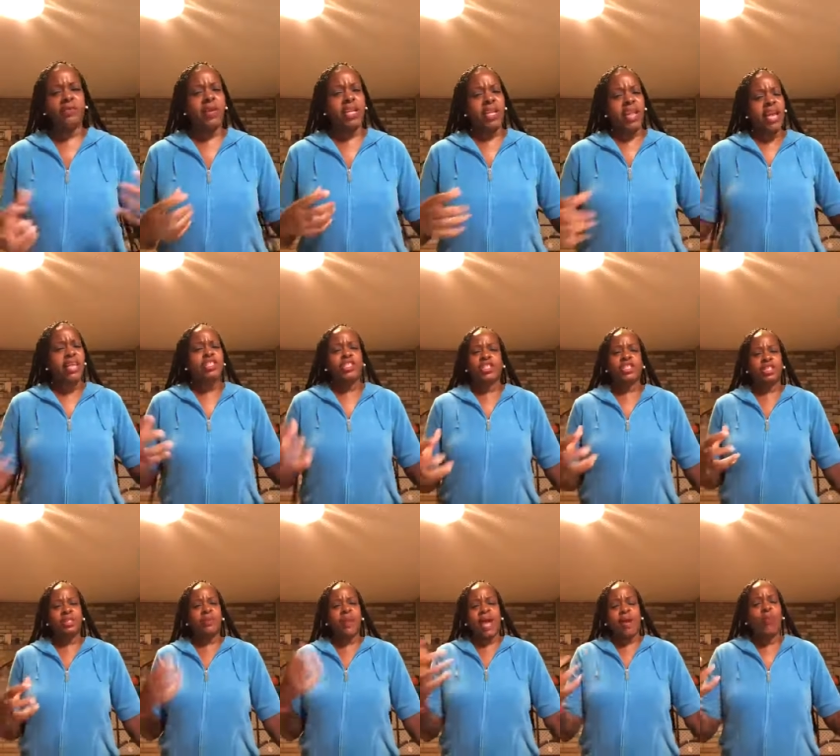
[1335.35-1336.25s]

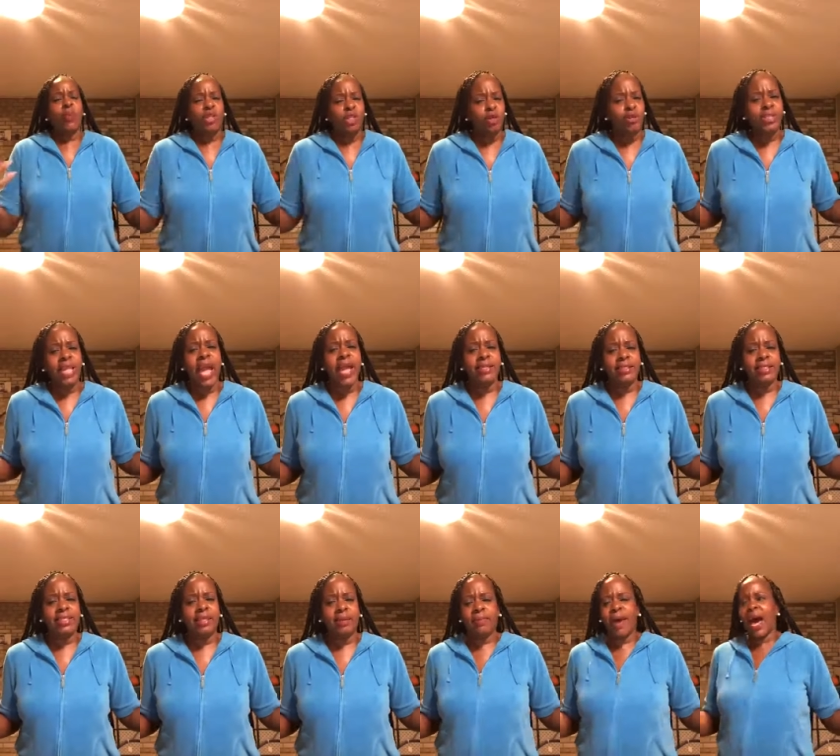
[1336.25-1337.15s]
relationship like when you dating
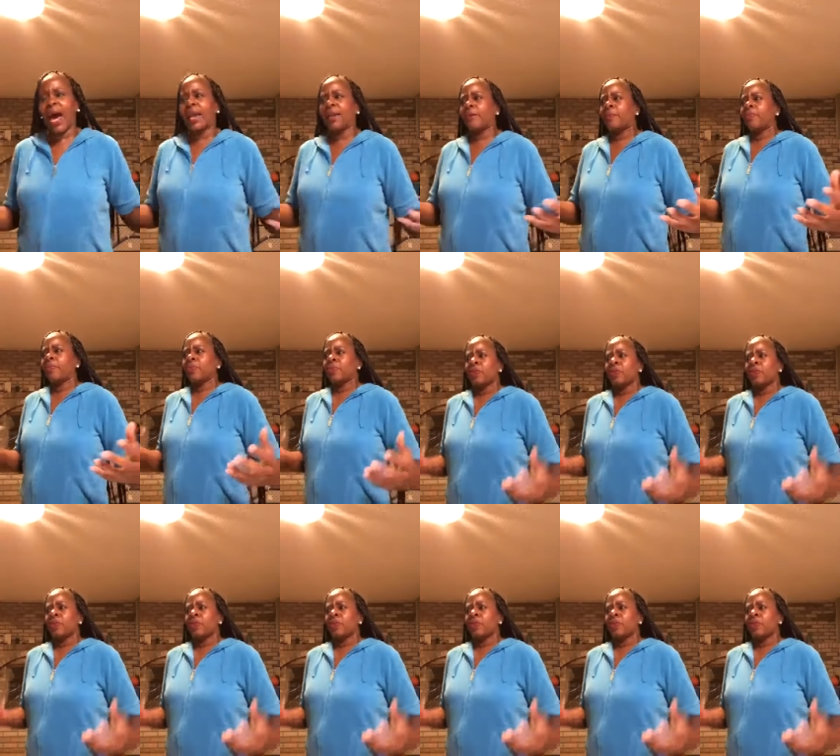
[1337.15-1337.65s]
somebody.